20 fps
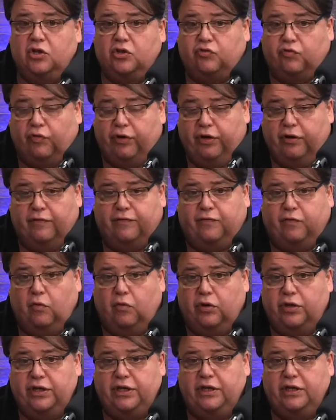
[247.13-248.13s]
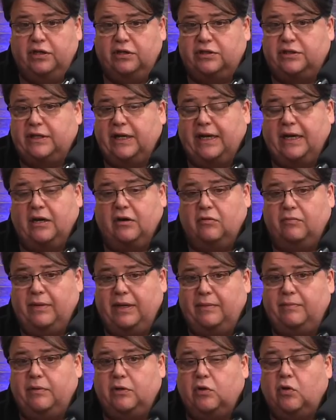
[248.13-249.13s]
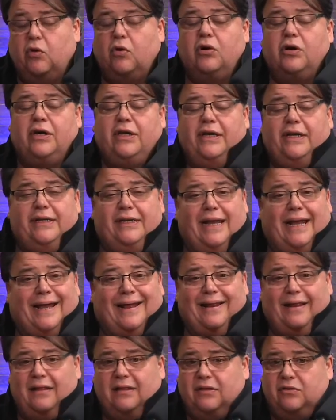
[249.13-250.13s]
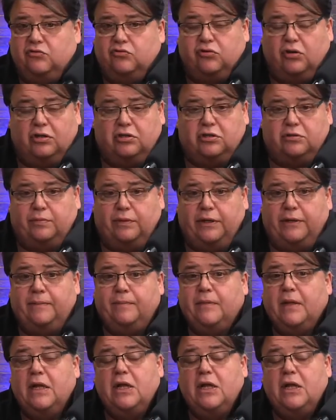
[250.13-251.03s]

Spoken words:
3 or 4 years now, maybe longer than that, and trust me,